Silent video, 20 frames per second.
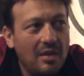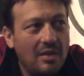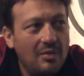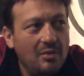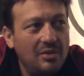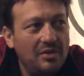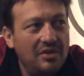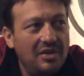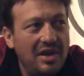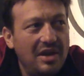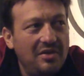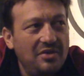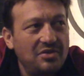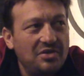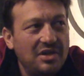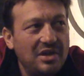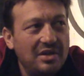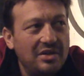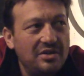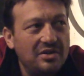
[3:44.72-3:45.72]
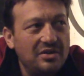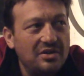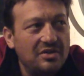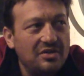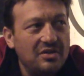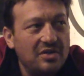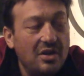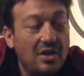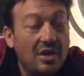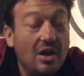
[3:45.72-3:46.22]
What are the other
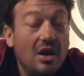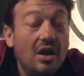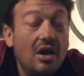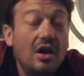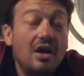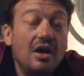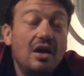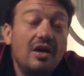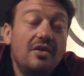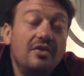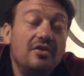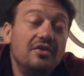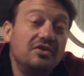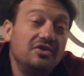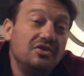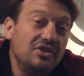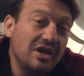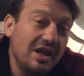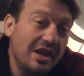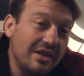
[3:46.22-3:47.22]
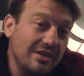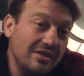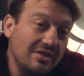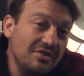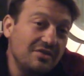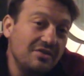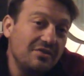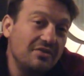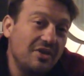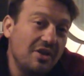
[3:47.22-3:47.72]
challenges? The
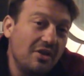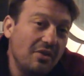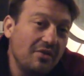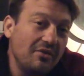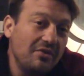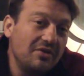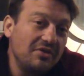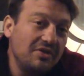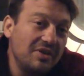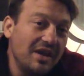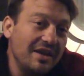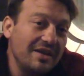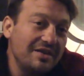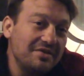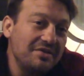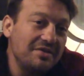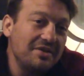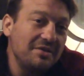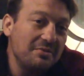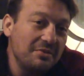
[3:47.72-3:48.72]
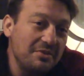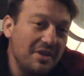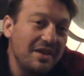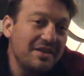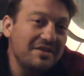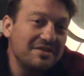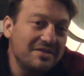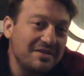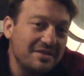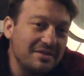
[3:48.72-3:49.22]
challenge of going for days on end
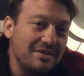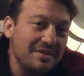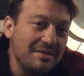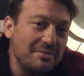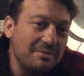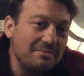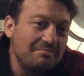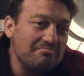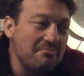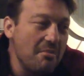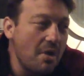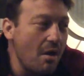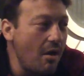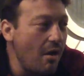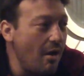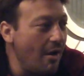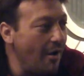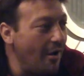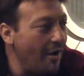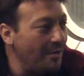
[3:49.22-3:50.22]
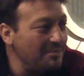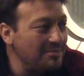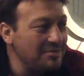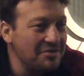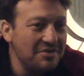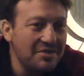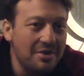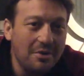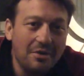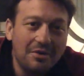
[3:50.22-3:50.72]
without sleep. I'm
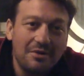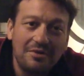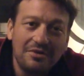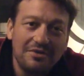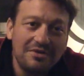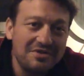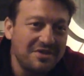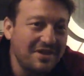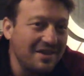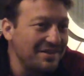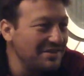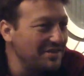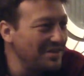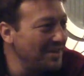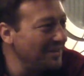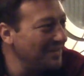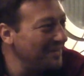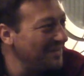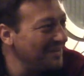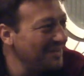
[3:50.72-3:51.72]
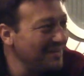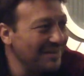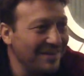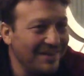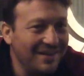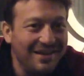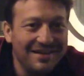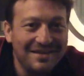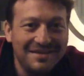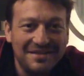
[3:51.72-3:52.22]
so across that challenge.
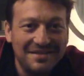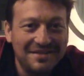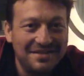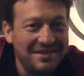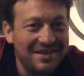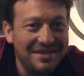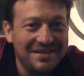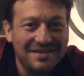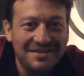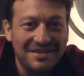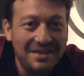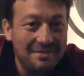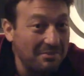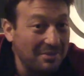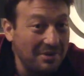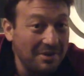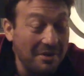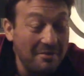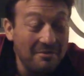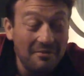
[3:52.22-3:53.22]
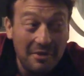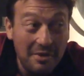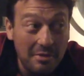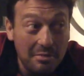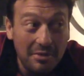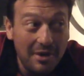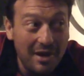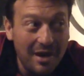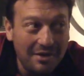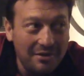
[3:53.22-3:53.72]
It's just something I'm very
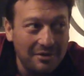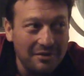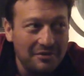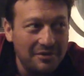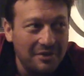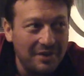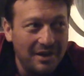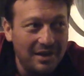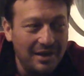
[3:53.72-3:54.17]
proud of.